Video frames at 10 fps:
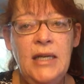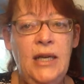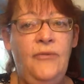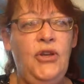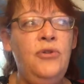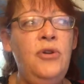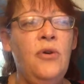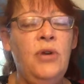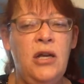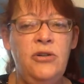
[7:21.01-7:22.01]
If you
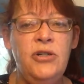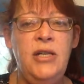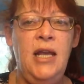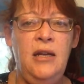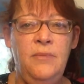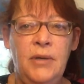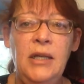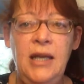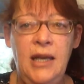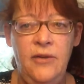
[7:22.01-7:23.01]
don't understand and
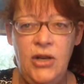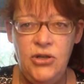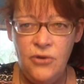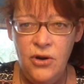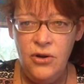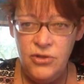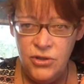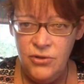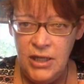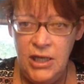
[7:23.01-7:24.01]
believe and
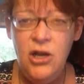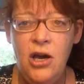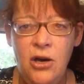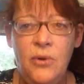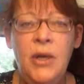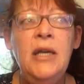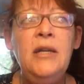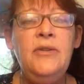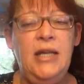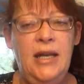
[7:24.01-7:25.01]
truly know
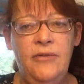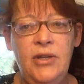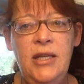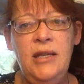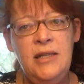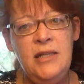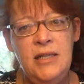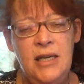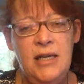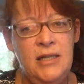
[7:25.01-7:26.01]
that everything
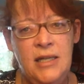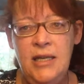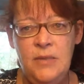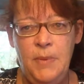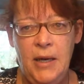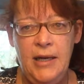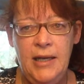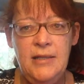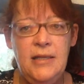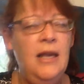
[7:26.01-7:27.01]
is an
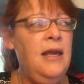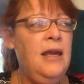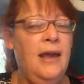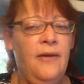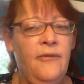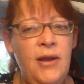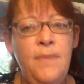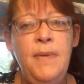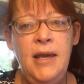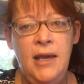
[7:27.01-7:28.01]
experience, every
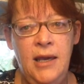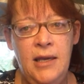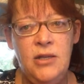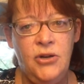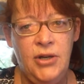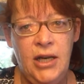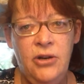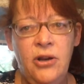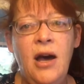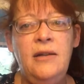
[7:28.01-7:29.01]
being is a
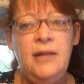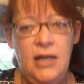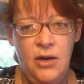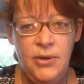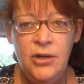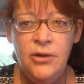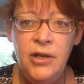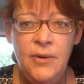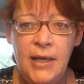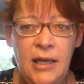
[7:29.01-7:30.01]
creator God, and they know what they're
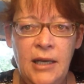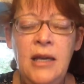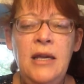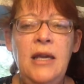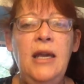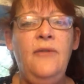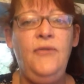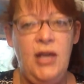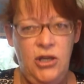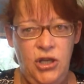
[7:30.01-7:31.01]
doing,
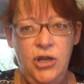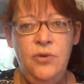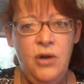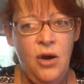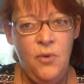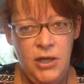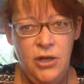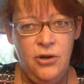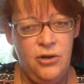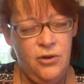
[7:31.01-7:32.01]
and you know what
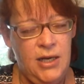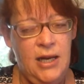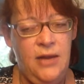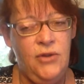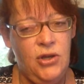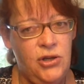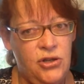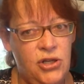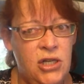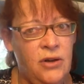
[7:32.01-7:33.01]
you're doing, even though you're
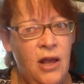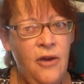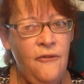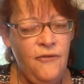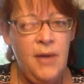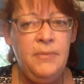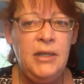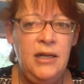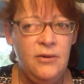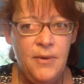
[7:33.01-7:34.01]
just
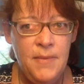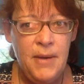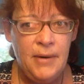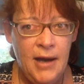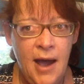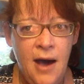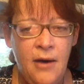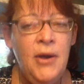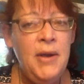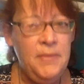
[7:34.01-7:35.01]
fumbling to remember
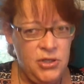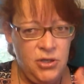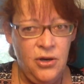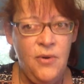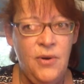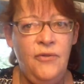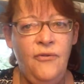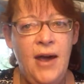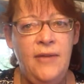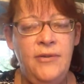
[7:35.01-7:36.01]
how, but you're going to
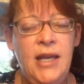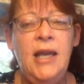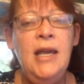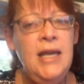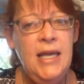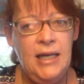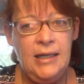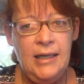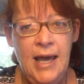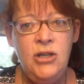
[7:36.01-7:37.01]
5D,
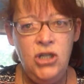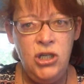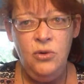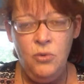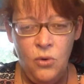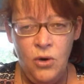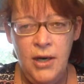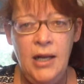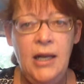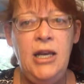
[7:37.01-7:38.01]
unless you
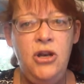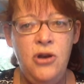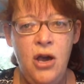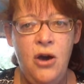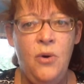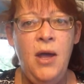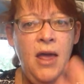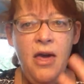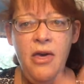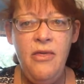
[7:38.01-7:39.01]
really know
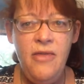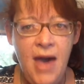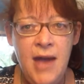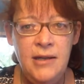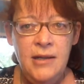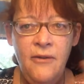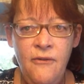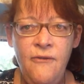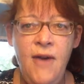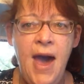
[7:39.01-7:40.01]
that
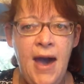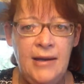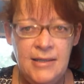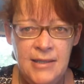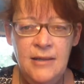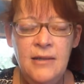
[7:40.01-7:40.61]
fact,